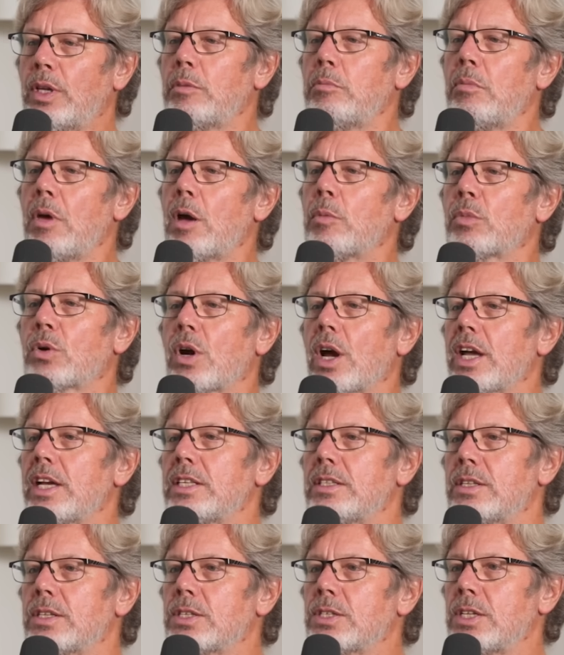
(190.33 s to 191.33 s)
can
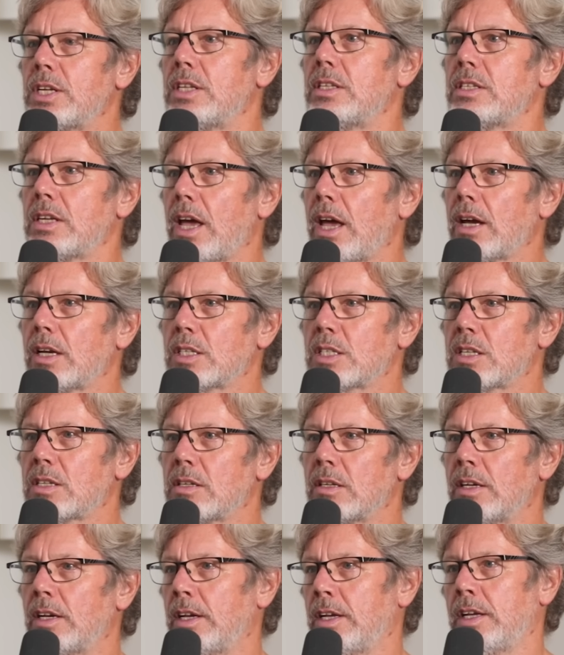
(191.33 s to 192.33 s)
memorize the syntax,